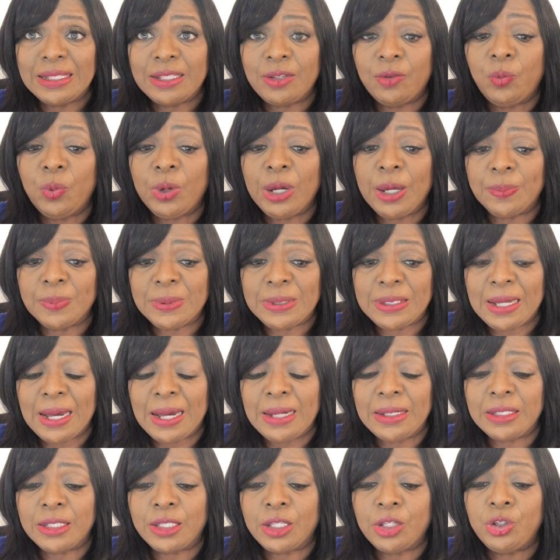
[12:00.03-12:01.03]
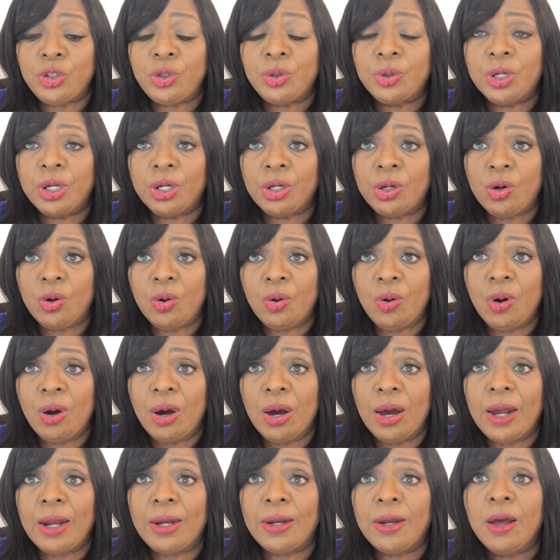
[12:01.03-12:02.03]
of websites that you can go
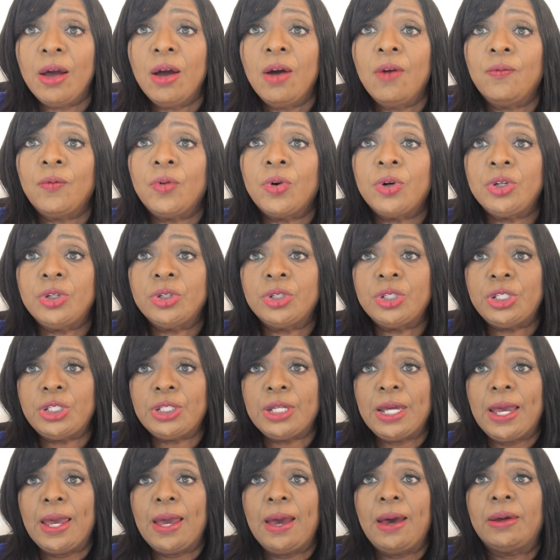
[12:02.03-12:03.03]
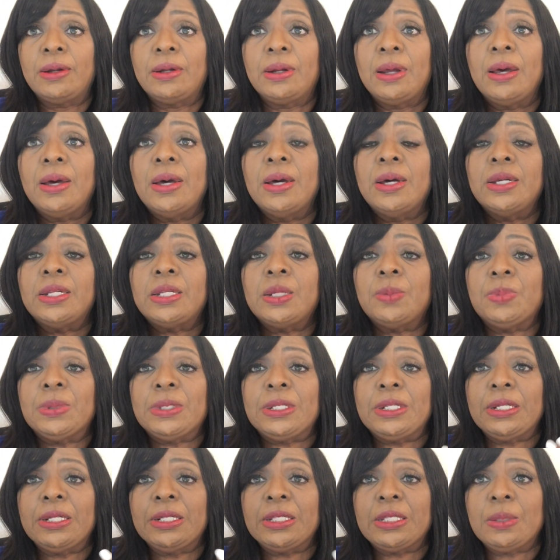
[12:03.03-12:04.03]
on for your child to
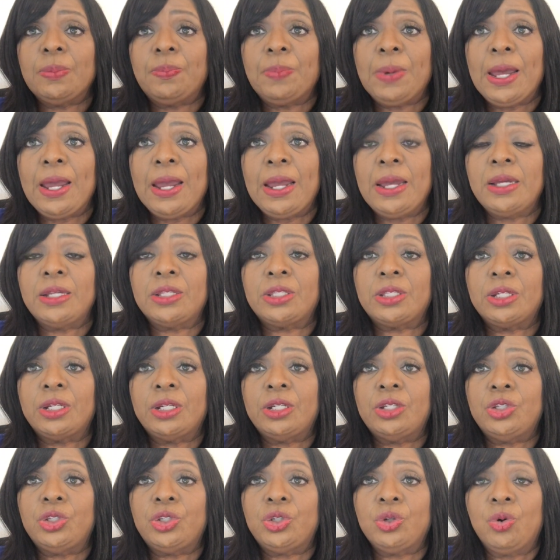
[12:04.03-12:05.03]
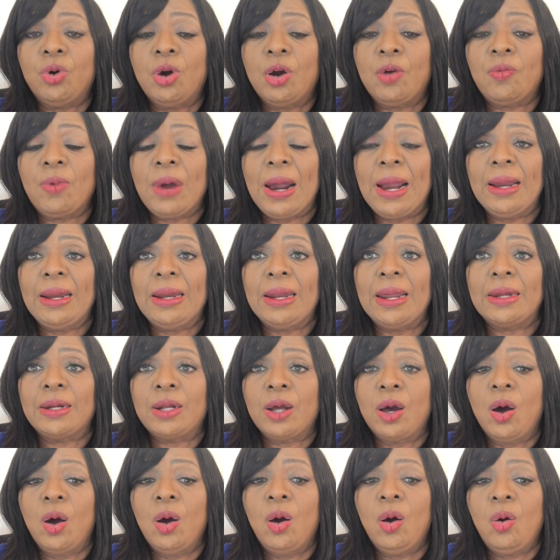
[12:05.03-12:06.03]
participate and to enjoy right at
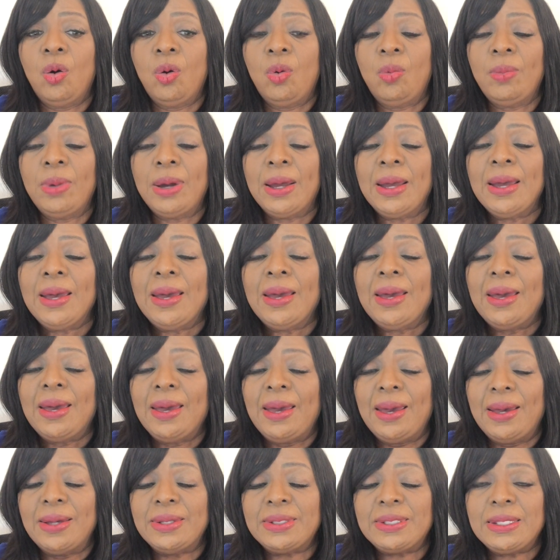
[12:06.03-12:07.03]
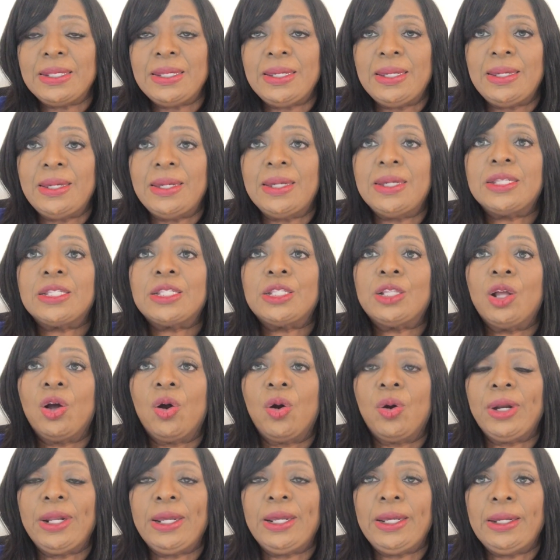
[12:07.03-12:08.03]
home as he is
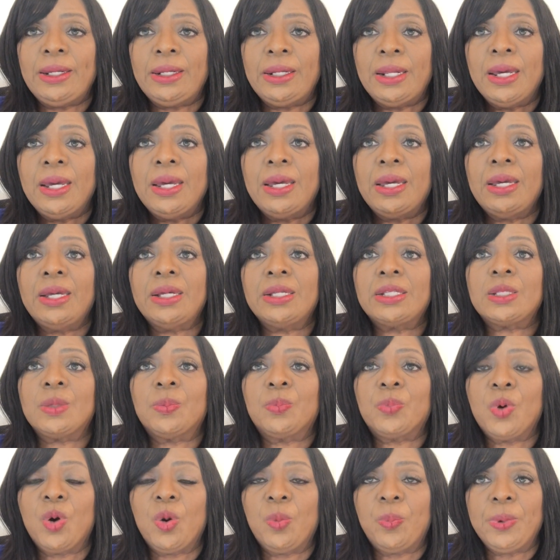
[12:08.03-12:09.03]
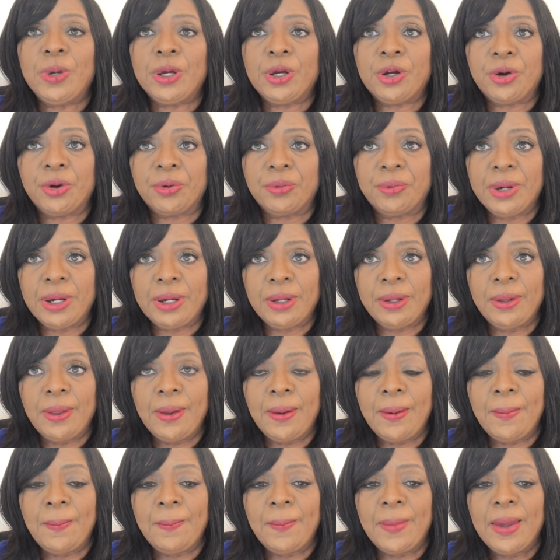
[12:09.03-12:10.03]
learning his appropriate
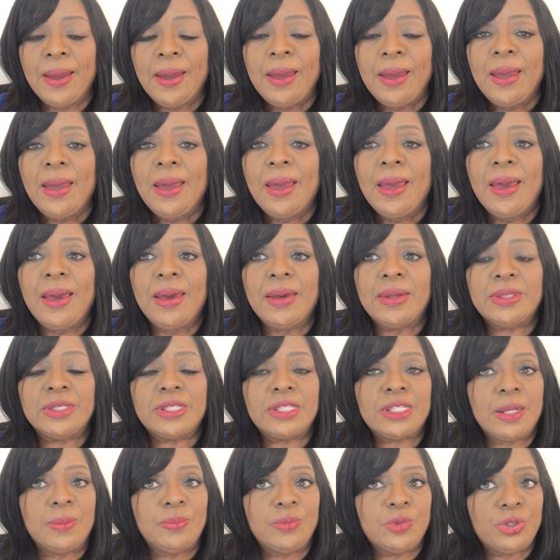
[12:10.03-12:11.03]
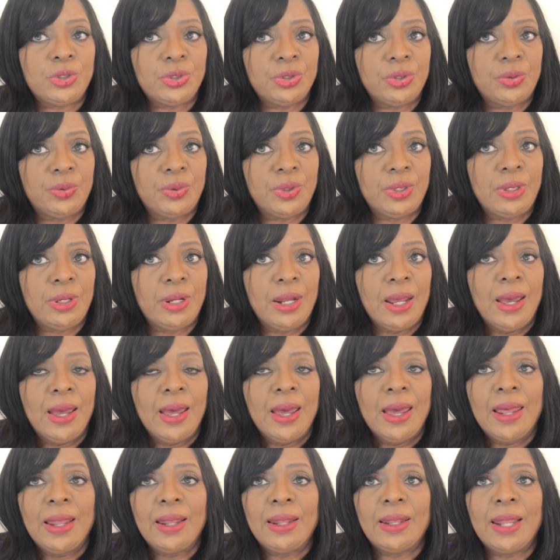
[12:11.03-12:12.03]
curriculum. And some children
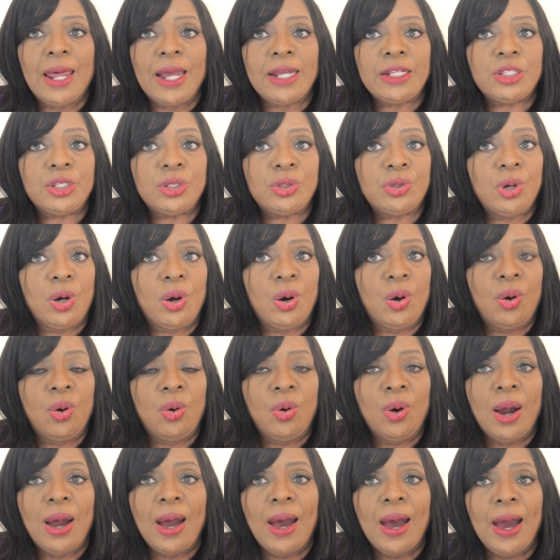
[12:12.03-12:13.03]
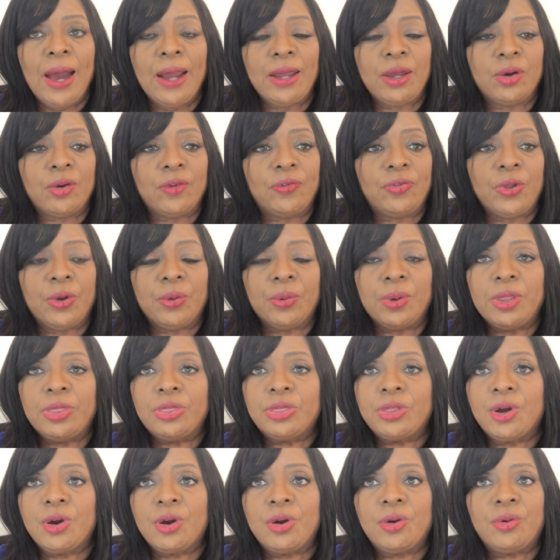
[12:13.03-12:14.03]
like to go higher. If they're in
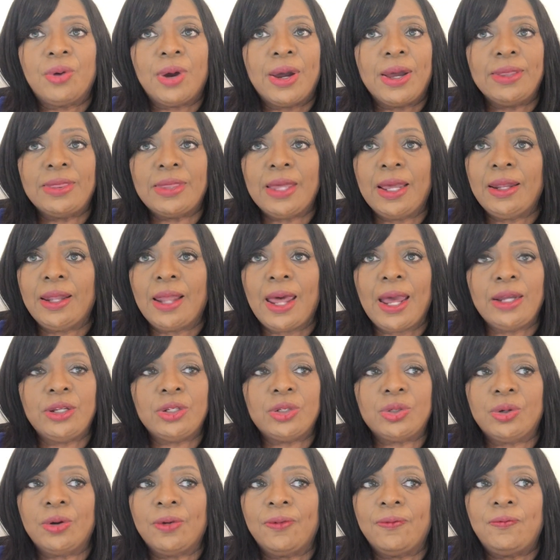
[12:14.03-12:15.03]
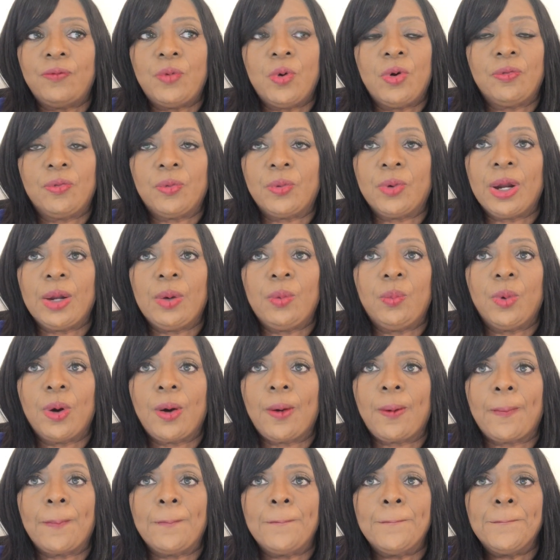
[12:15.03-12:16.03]
third grade, they like doing fourth grade work.